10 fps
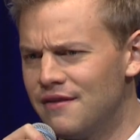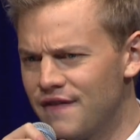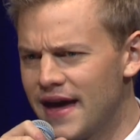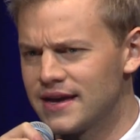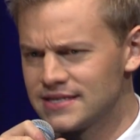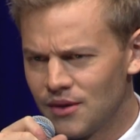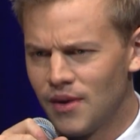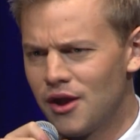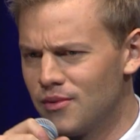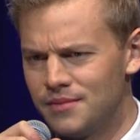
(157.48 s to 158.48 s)
in Vegas. I
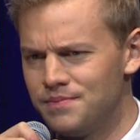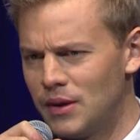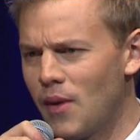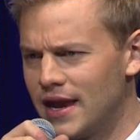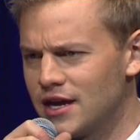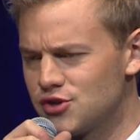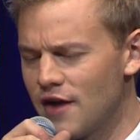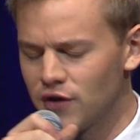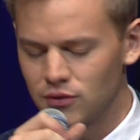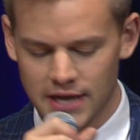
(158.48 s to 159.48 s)
don't want to be waiting in
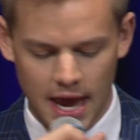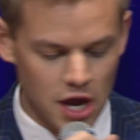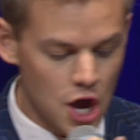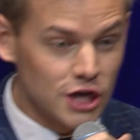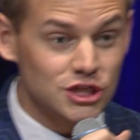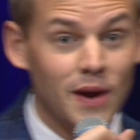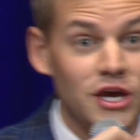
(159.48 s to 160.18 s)
traffic all day. So I